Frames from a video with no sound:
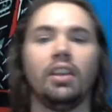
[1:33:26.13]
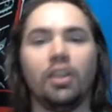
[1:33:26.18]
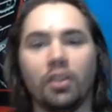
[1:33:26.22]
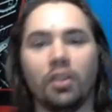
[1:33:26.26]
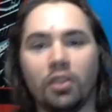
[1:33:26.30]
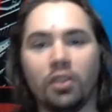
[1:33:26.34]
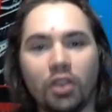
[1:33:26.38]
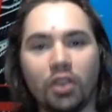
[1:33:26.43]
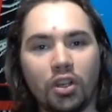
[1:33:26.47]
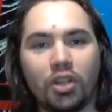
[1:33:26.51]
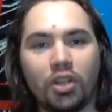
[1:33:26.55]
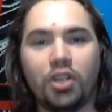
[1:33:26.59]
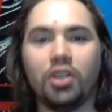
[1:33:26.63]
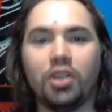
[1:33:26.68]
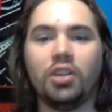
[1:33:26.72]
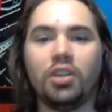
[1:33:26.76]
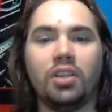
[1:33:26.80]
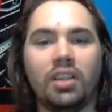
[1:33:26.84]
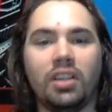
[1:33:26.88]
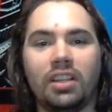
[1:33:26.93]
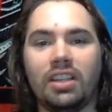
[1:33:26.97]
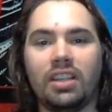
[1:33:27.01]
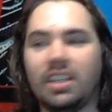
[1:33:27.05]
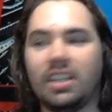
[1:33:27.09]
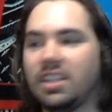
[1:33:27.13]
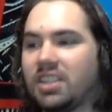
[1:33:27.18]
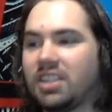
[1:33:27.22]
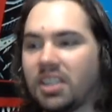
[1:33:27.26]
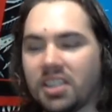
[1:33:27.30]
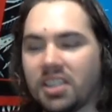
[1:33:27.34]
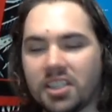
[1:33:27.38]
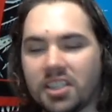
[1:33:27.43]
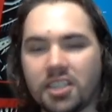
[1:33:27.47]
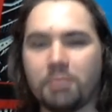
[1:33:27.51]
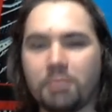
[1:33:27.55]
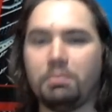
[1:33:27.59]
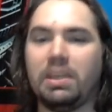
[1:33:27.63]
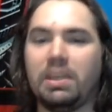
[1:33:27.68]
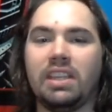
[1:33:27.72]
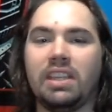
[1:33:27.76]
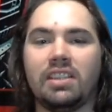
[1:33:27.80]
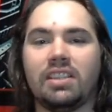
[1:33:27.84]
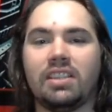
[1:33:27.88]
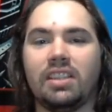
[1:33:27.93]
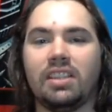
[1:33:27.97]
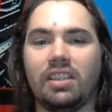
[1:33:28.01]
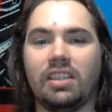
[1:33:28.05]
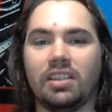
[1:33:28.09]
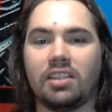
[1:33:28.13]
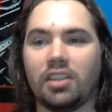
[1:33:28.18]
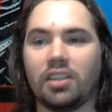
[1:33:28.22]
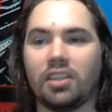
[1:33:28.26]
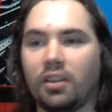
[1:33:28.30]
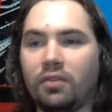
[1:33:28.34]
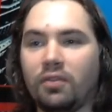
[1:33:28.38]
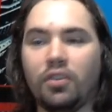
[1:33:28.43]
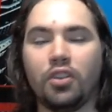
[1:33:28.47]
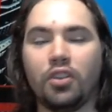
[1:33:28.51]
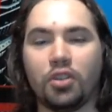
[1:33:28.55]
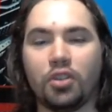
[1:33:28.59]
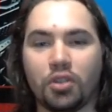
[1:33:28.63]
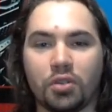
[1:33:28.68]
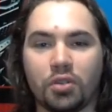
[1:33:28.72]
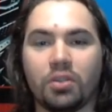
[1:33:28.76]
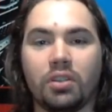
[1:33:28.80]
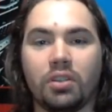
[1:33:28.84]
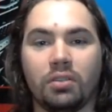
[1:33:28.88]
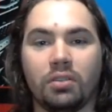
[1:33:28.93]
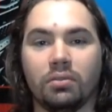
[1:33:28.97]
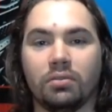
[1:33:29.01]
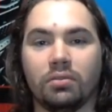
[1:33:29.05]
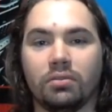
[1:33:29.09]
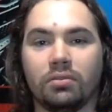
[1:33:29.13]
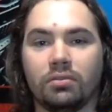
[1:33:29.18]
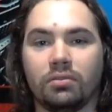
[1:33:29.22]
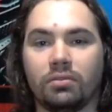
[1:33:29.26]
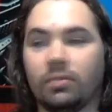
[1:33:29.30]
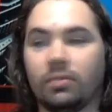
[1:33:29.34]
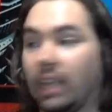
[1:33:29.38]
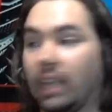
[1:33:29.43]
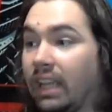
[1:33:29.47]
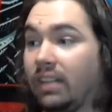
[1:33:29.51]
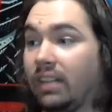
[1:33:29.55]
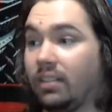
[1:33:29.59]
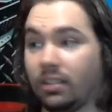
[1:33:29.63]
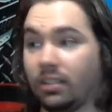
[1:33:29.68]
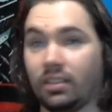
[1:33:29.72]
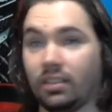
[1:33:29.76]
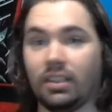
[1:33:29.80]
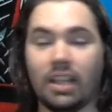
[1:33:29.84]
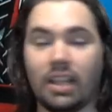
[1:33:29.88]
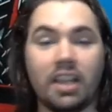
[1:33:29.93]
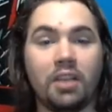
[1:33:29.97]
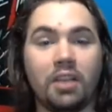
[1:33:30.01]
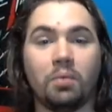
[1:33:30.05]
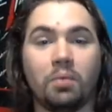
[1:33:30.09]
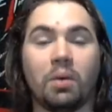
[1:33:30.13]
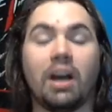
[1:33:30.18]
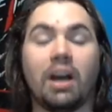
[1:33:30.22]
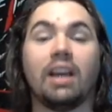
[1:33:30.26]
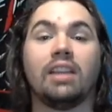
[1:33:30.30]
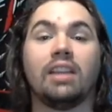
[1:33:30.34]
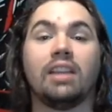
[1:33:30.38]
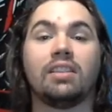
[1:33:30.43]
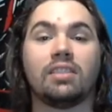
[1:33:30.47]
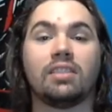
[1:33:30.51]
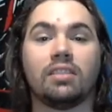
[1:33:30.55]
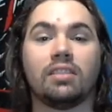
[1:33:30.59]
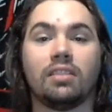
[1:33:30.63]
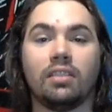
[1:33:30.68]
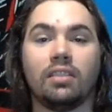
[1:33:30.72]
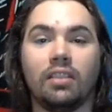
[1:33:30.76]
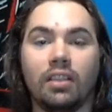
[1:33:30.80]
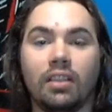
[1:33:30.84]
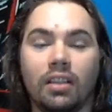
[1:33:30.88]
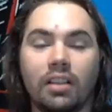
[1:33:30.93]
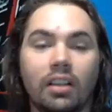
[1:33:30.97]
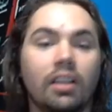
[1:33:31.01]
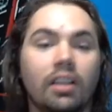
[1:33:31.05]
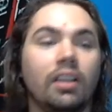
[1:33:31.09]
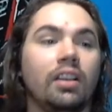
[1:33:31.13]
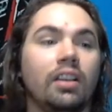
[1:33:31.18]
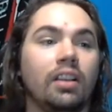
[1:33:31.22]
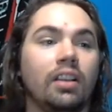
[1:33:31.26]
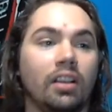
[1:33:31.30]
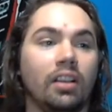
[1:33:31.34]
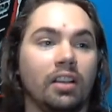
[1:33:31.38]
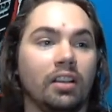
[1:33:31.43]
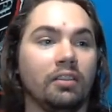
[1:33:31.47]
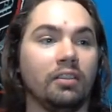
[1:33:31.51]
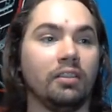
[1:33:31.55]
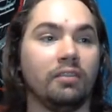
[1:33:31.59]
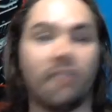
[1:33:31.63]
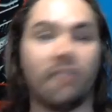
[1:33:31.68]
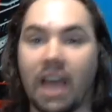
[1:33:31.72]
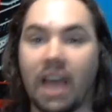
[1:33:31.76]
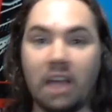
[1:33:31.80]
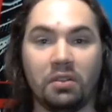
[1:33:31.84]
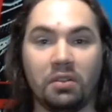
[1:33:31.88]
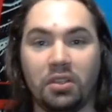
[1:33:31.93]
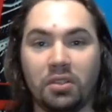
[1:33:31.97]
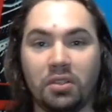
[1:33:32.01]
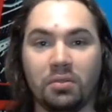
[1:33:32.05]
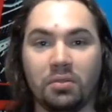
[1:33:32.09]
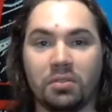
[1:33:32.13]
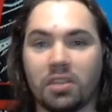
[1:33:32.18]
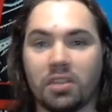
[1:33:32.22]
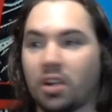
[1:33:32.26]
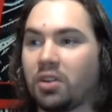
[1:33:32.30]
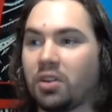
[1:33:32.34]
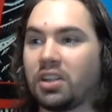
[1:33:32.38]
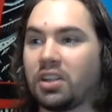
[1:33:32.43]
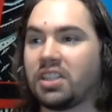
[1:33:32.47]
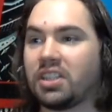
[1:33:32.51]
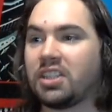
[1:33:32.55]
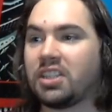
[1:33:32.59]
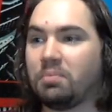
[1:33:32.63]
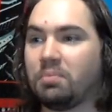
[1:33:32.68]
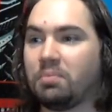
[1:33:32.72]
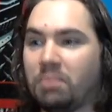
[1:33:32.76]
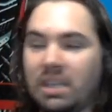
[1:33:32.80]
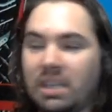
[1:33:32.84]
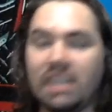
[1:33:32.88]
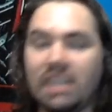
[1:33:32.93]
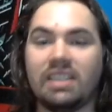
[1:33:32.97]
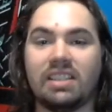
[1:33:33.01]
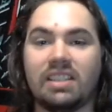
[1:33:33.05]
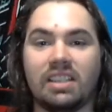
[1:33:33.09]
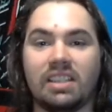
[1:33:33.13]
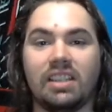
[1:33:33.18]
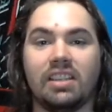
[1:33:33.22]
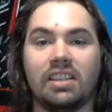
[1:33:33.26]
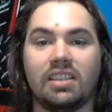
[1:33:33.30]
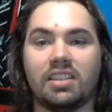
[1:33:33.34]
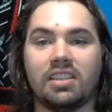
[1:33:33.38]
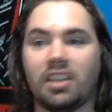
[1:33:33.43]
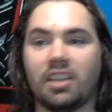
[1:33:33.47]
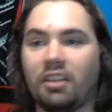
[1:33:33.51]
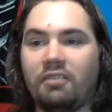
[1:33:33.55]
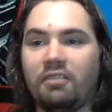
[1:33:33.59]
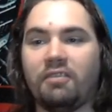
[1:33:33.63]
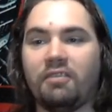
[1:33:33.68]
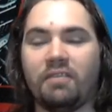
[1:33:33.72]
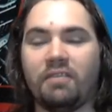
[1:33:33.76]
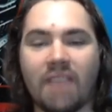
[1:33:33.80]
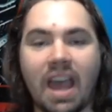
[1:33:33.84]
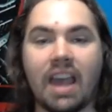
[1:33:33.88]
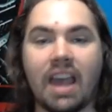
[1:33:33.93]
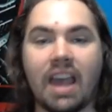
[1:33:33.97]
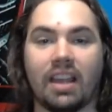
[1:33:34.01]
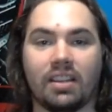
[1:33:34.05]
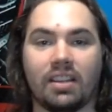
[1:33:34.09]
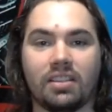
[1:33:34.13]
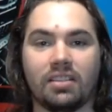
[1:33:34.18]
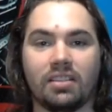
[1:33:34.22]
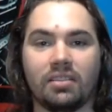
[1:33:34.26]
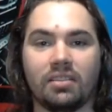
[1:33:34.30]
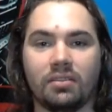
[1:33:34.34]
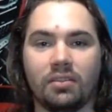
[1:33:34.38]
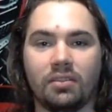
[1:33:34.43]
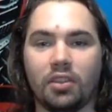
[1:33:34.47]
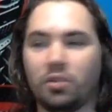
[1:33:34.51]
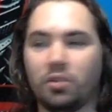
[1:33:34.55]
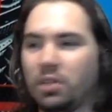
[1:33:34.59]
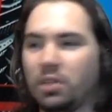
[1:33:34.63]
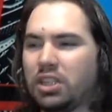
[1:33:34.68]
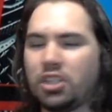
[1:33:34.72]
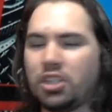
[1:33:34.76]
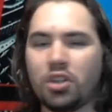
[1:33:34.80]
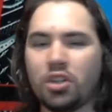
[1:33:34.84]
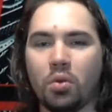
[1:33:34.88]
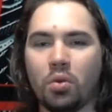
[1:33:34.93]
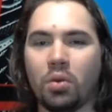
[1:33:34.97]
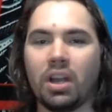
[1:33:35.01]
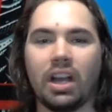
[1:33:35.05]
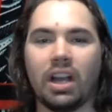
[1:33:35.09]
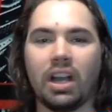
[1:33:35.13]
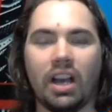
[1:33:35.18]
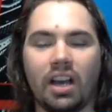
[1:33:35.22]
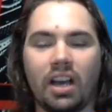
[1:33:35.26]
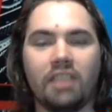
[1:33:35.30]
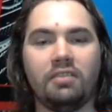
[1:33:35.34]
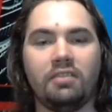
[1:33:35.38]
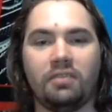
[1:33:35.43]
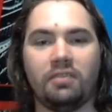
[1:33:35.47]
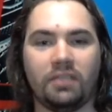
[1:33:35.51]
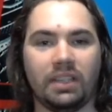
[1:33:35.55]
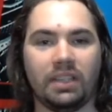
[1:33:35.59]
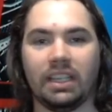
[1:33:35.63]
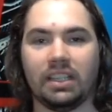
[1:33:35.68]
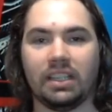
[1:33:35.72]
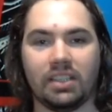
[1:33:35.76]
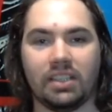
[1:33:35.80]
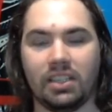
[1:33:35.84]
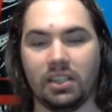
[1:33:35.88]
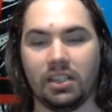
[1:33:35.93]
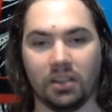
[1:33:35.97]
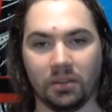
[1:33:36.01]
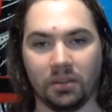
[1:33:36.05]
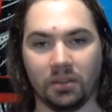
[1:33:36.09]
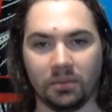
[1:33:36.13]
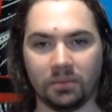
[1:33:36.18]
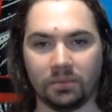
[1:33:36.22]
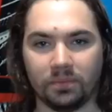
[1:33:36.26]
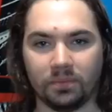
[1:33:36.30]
the good is a species of the true. And likewise, values are a species of fact. There is no conflict here.